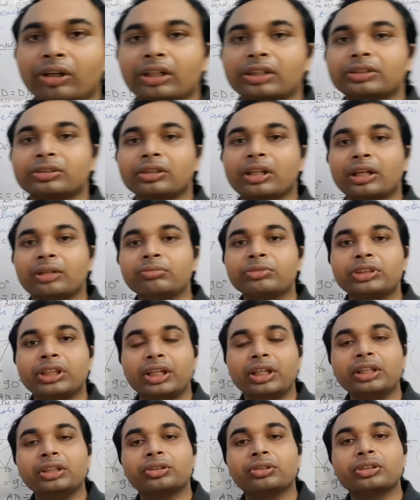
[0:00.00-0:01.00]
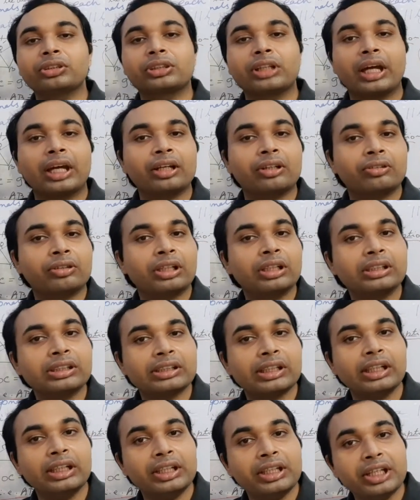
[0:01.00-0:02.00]
also I am saying those
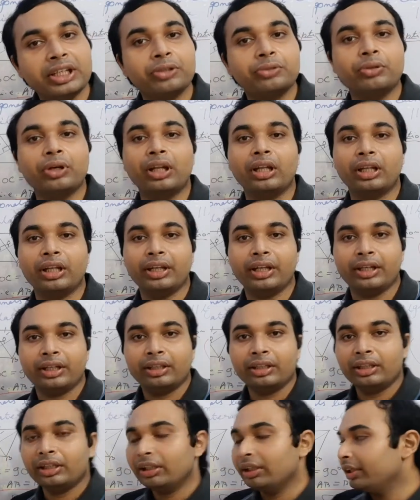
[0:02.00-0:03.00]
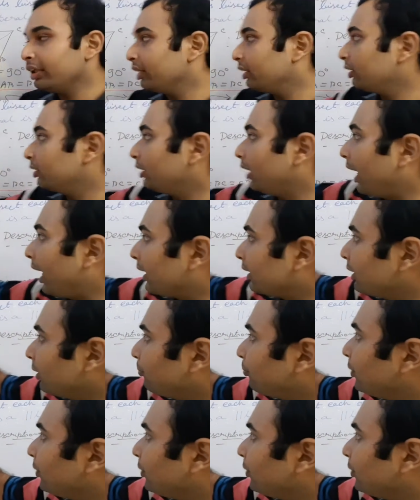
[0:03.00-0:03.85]
diagonals are equal here. At the